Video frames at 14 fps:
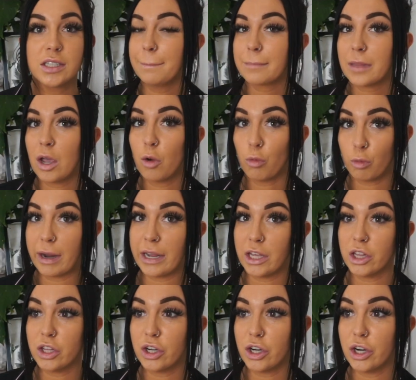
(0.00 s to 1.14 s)

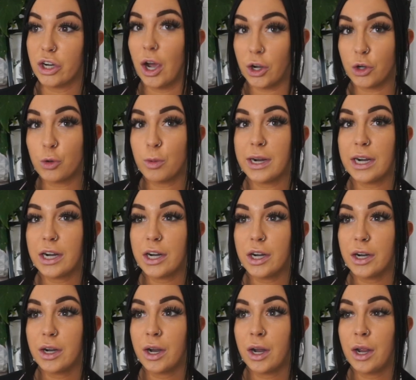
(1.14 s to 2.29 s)
regular underwear,